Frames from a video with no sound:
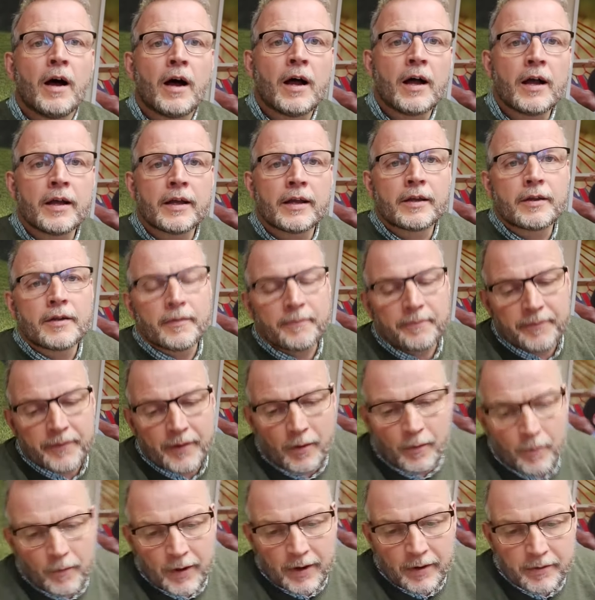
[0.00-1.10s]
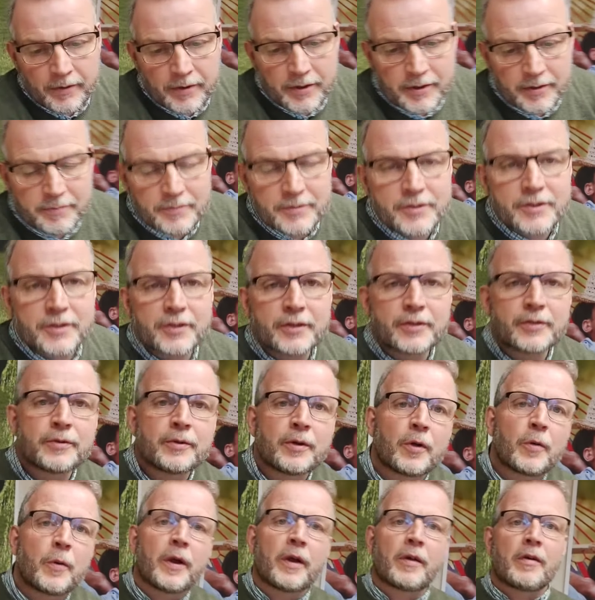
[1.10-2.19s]
Hi, welcome
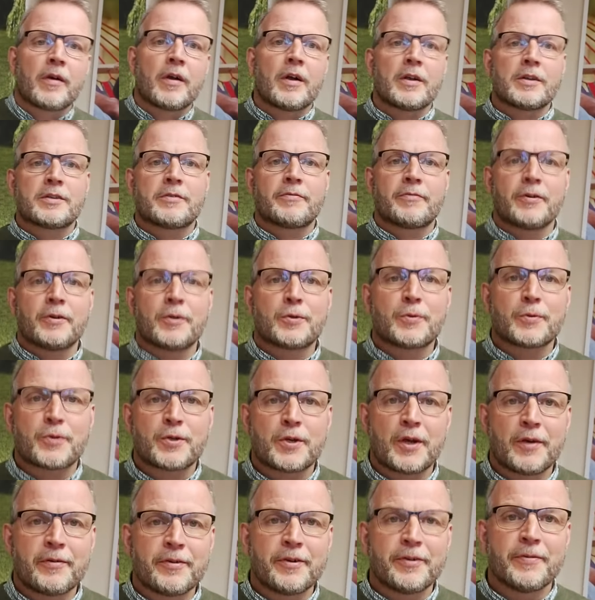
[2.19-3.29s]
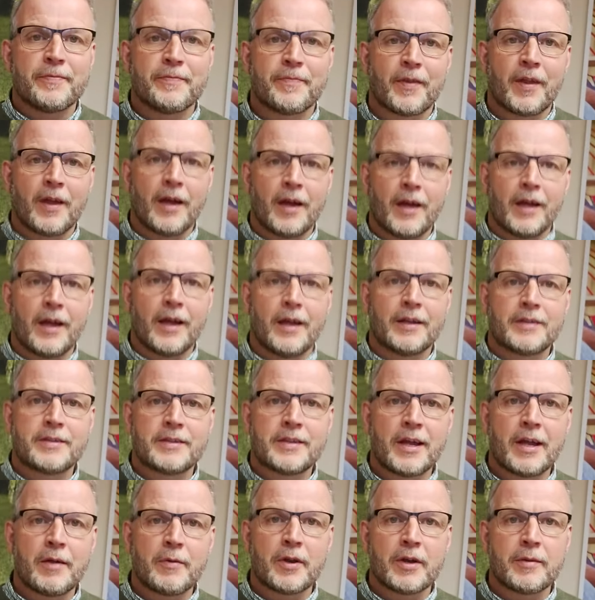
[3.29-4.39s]
to Quickgrass Virtual Showroom. Uh,
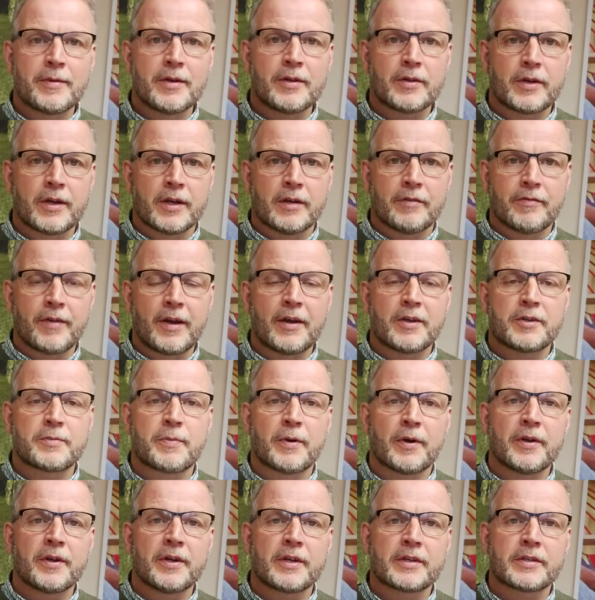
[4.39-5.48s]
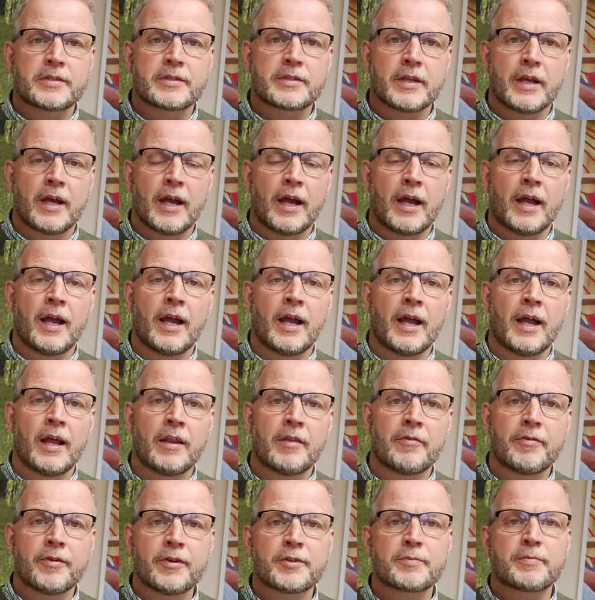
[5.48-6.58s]
today we're going to be looking at various products and
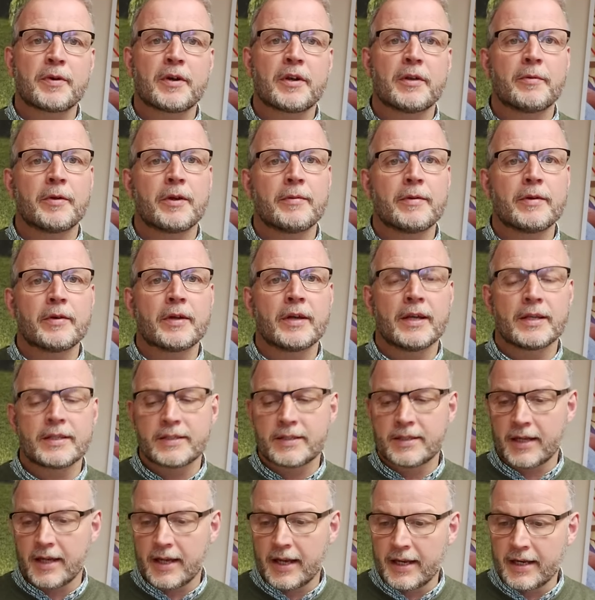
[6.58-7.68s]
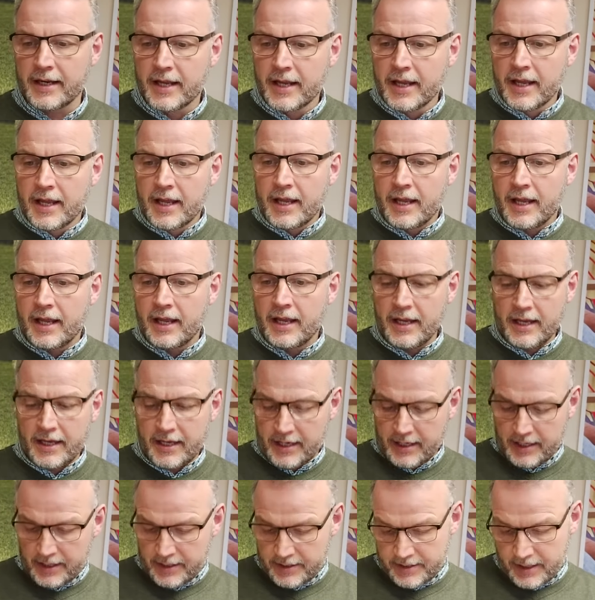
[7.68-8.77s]
the first product we're going to be looking at today
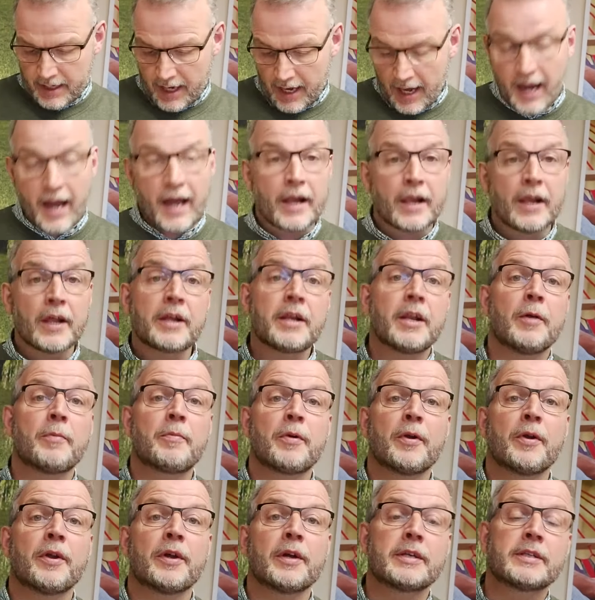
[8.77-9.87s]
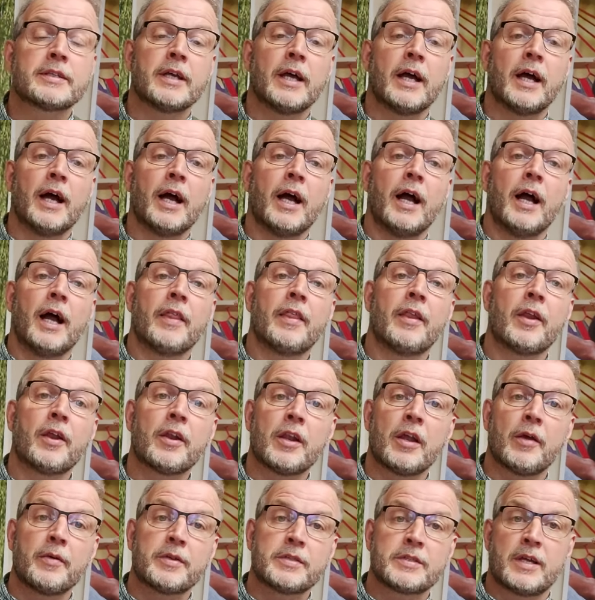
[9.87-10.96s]
is our Ludlow product. Uh, the
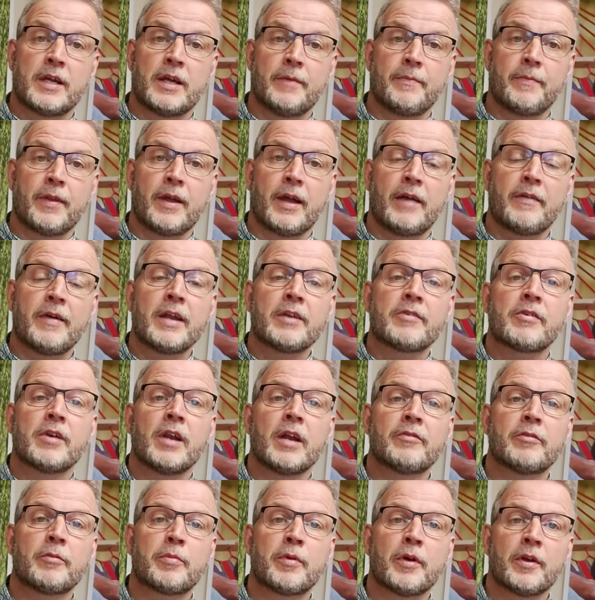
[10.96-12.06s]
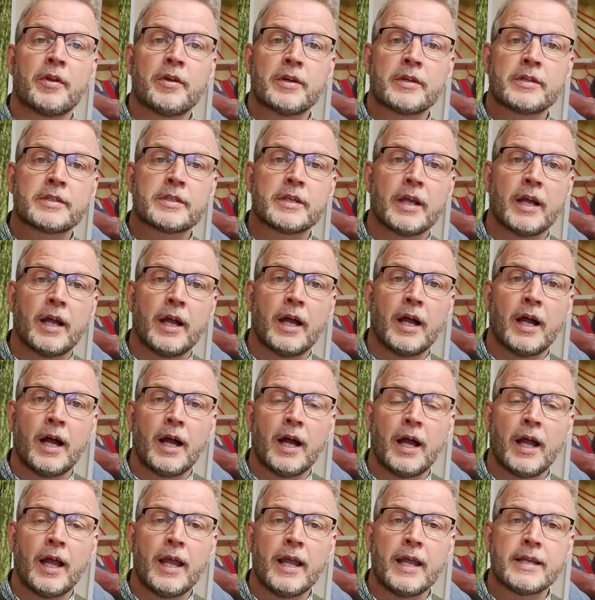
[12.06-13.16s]
Ludlow is our, our entry level product.
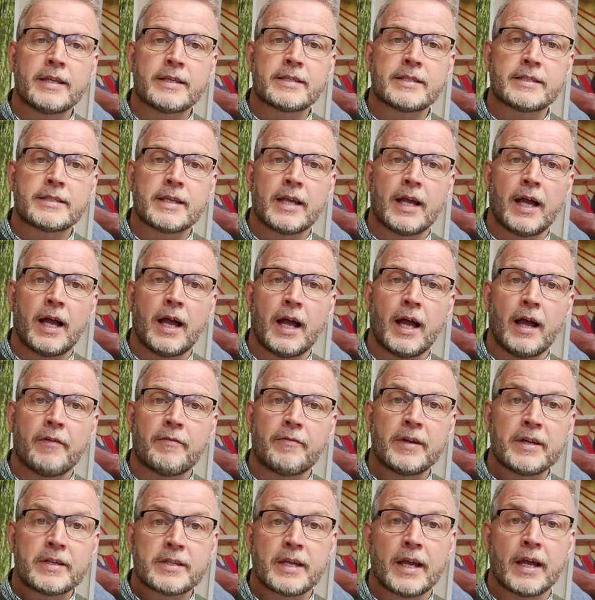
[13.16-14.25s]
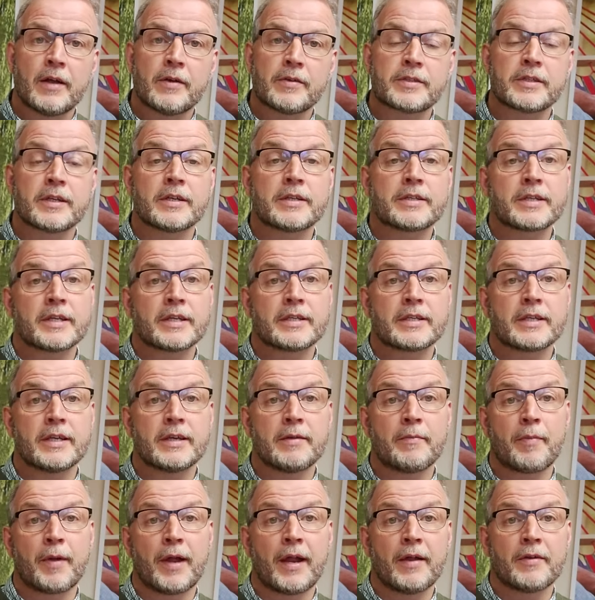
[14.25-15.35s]
Uh, it's uh, retails at
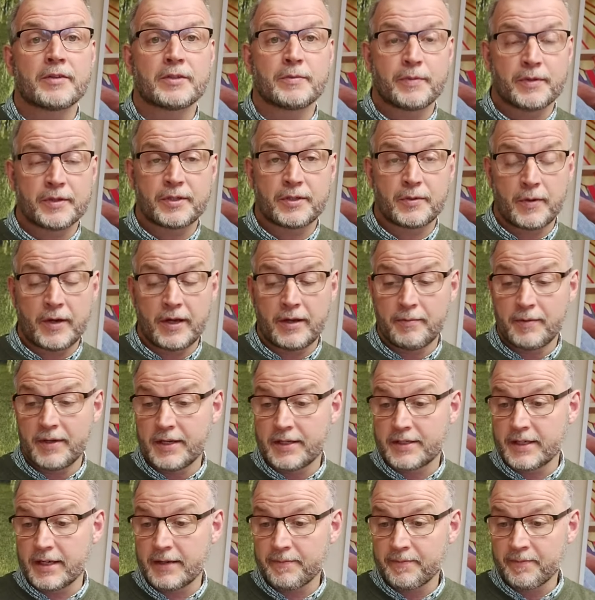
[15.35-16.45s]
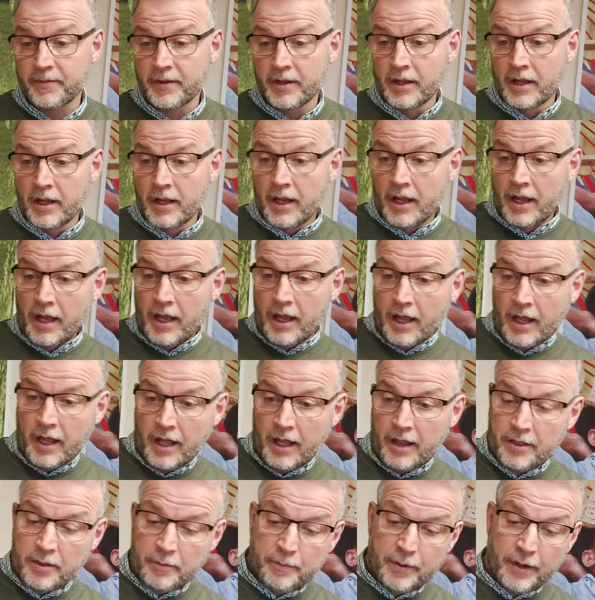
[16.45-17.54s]
£16 per square metre.
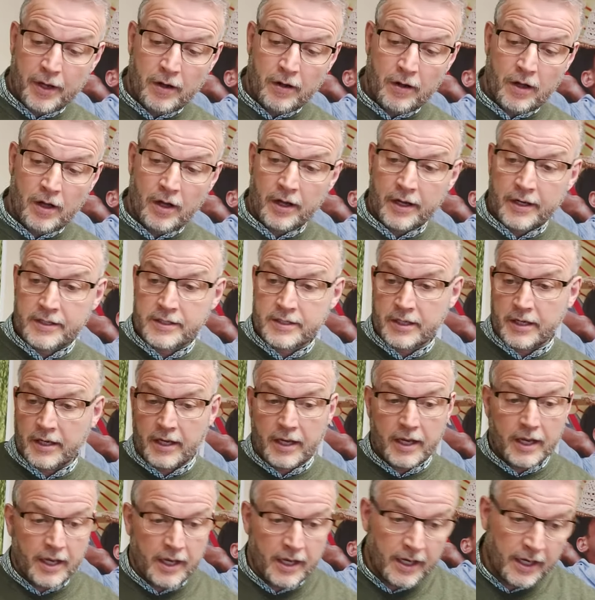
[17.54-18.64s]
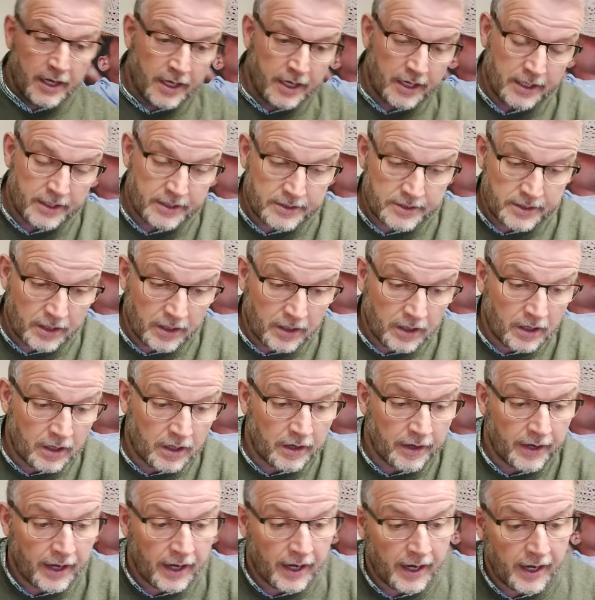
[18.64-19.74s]
Uh, the pole height is
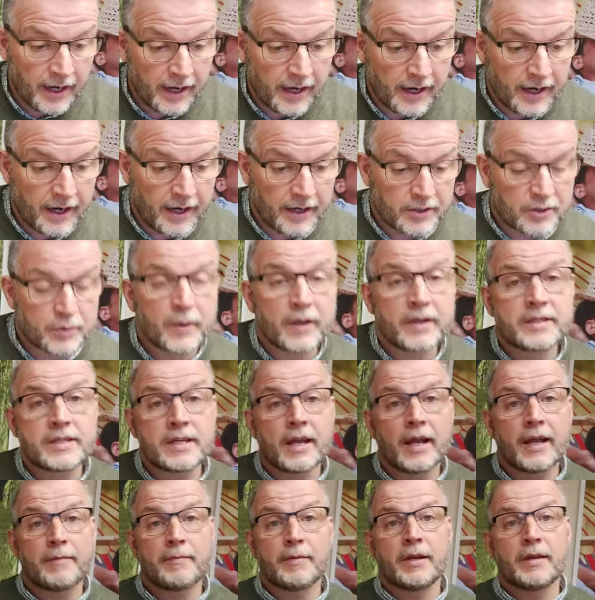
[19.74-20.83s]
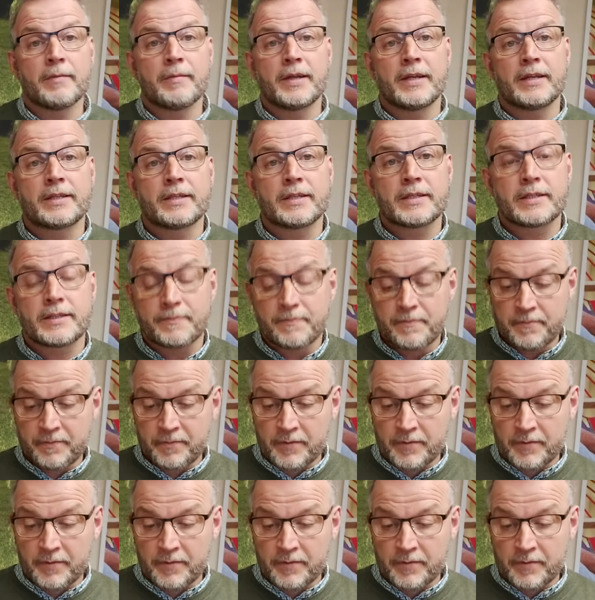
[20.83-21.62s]
on uh, 28 millimetres.